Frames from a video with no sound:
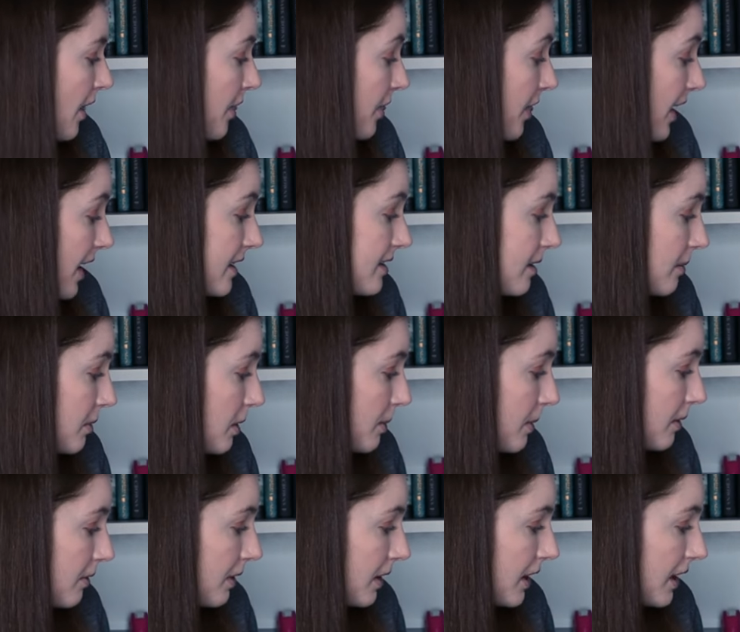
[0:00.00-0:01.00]
They seem to
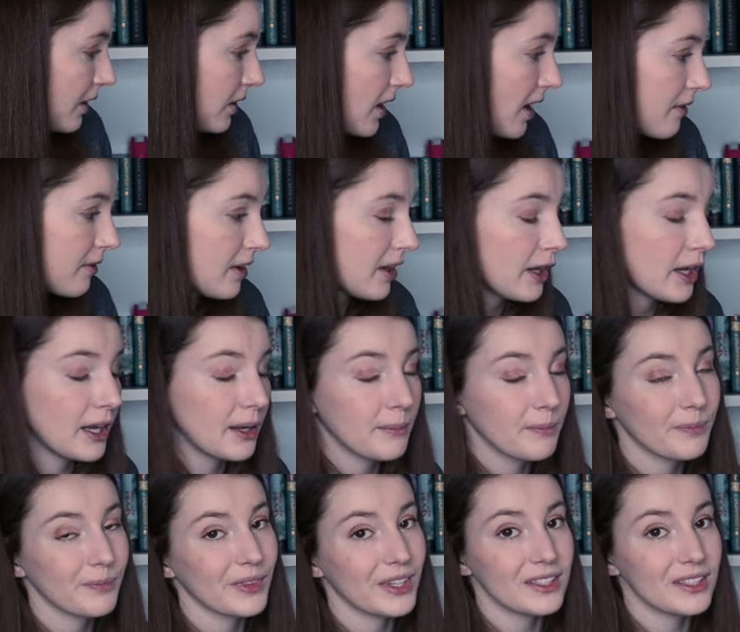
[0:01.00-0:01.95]
be really loving it.